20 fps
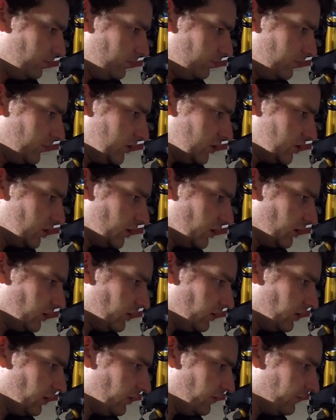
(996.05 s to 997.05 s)
Be sure you're
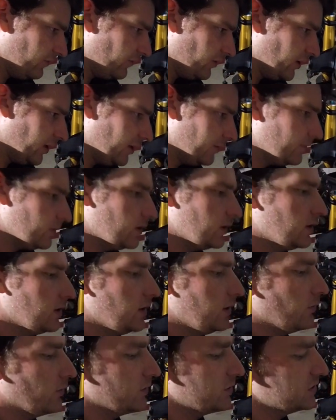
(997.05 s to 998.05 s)
clear of the frame.
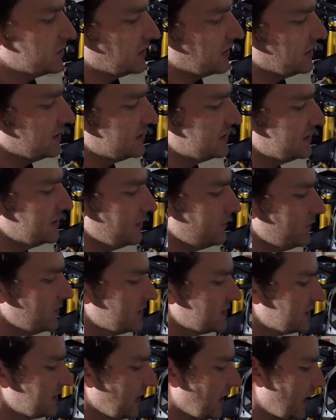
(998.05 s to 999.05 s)
We're just gonna snip this
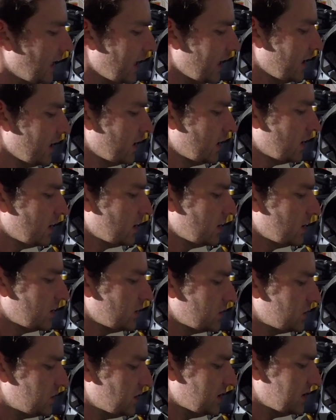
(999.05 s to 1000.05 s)
guy
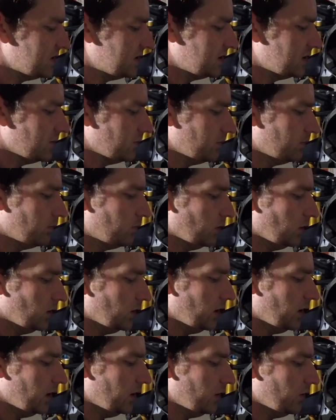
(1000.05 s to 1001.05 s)
just
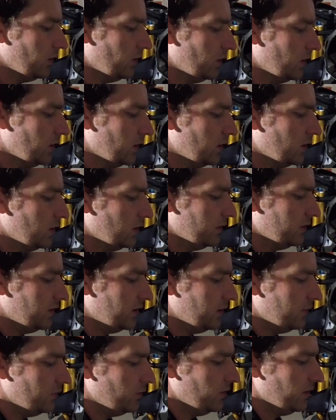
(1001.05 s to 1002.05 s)
below the
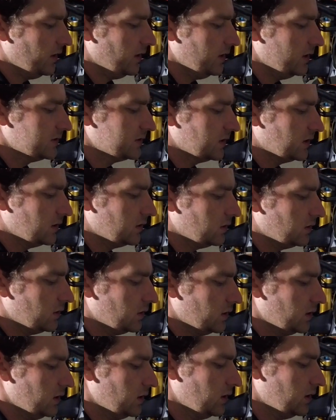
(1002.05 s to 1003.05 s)
nipple that is
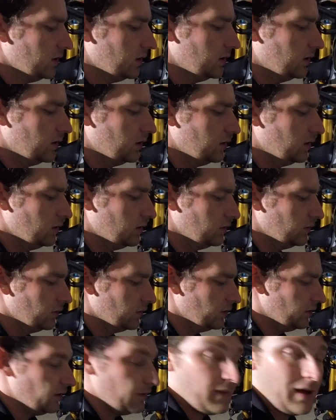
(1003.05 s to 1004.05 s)
on
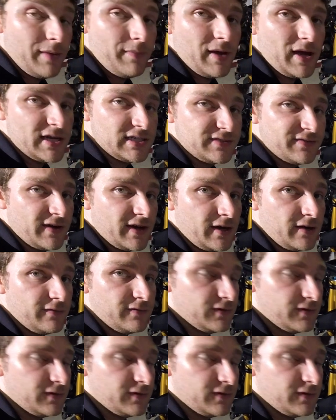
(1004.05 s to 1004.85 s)
the bypass valve.